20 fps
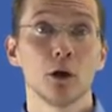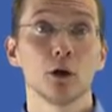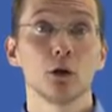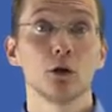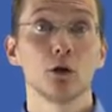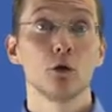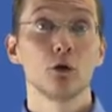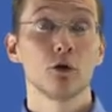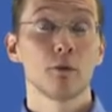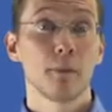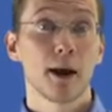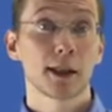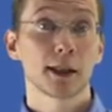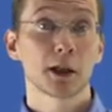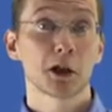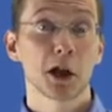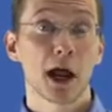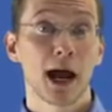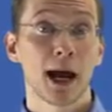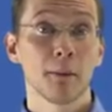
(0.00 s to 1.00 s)
to the
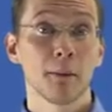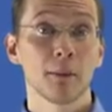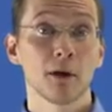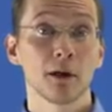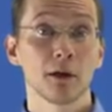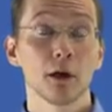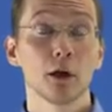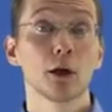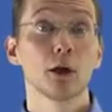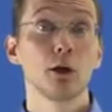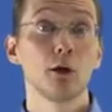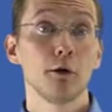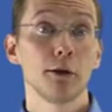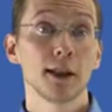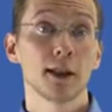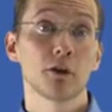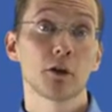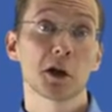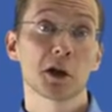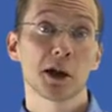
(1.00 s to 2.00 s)
message M using
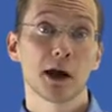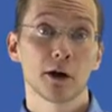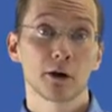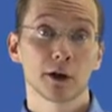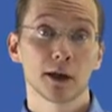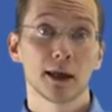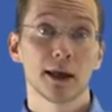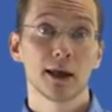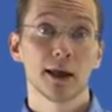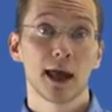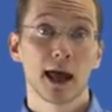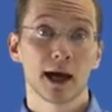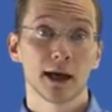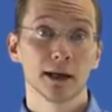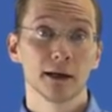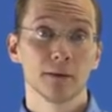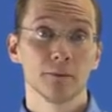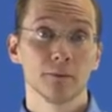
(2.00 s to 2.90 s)
the shared key K.